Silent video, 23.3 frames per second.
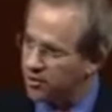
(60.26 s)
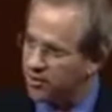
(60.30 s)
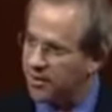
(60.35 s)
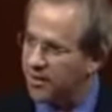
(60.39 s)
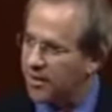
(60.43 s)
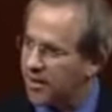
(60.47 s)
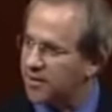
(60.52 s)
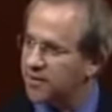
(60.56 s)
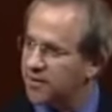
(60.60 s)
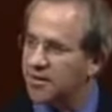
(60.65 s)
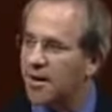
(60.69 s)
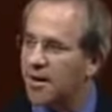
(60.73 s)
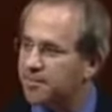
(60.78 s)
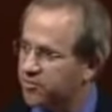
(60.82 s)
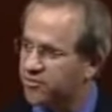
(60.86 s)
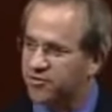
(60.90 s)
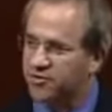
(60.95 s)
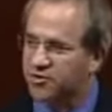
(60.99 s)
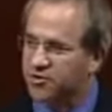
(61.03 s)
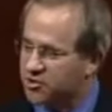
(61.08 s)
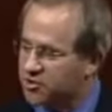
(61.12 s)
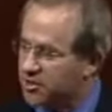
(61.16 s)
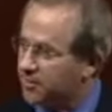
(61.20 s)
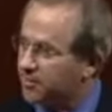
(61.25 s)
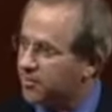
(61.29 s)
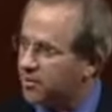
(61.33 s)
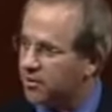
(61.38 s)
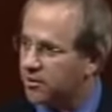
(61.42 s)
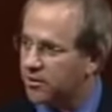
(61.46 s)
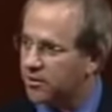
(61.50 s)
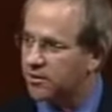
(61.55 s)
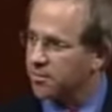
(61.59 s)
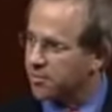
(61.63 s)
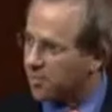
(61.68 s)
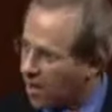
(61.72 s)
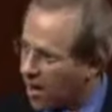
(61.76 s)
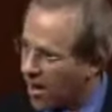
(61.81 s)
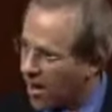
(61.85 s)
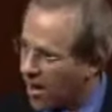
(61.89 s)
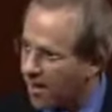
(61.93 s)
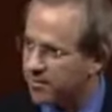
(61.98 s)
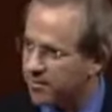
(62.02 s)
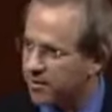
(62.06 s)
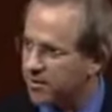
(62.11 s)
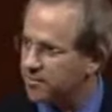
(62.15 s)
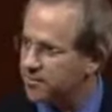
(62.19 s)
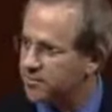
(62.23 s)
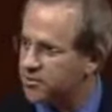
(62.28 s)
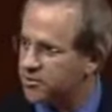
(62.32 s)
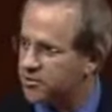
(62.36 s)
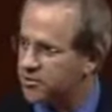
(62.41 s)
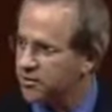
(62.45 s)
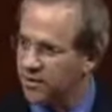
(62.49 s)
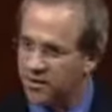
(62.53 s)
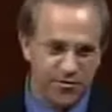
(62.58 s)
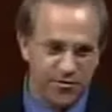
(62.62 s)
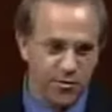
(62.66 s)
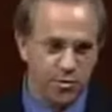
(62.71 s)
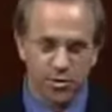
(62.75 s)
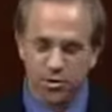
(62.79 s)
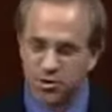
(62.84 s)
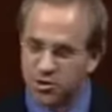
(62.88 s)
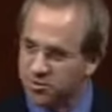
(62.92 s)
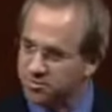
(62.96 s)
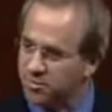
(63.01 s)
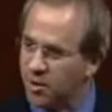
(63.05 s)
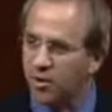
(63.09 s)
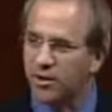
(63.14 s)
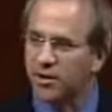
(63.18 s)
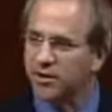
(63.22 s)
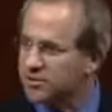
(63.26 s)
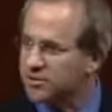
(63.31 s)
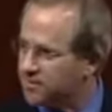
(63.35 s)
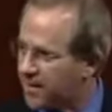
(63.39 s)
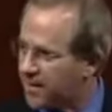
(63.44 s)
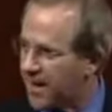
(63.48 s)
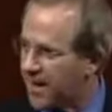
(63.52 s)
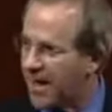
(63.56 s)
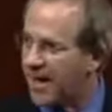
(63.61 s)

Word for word: gonna end up with similar problems than if you were smoking